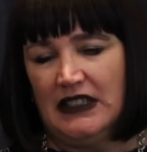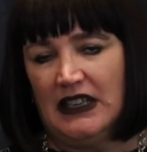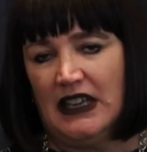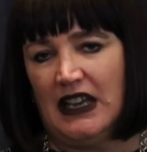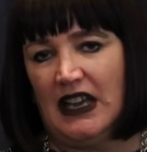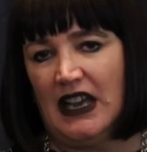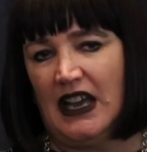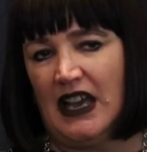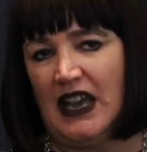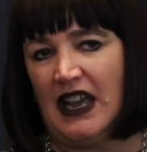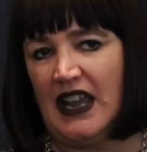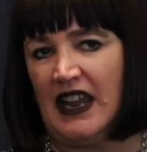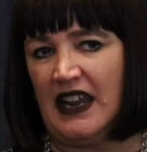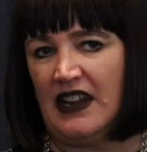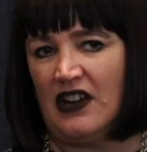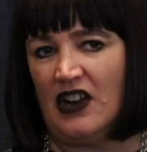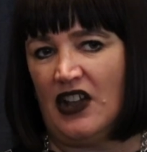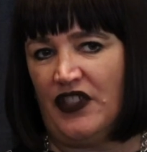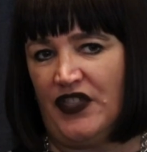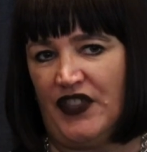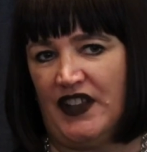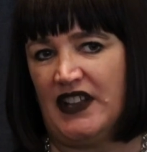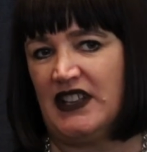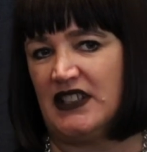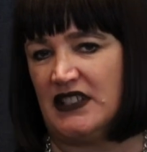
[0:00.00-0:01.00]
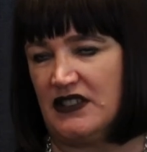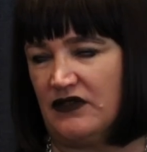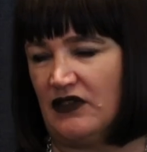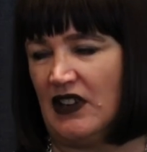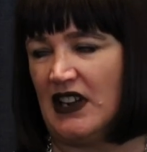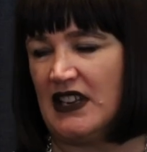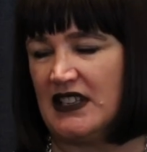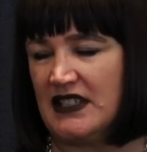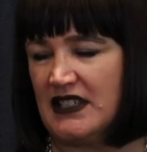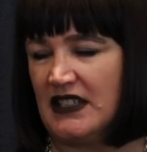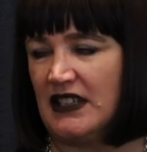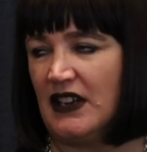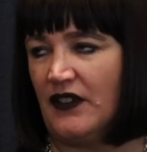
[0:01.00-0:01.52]
and I think it's really
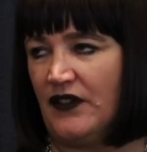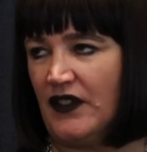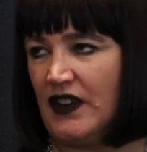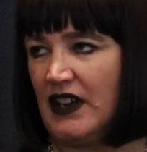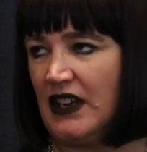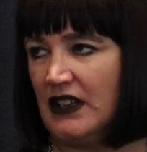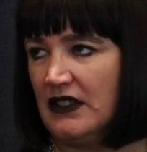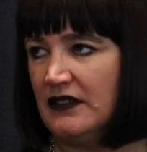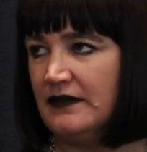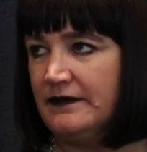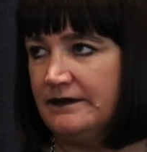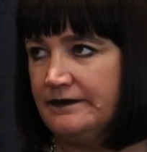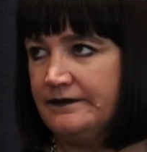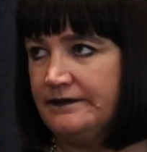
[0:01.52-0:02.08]
significant.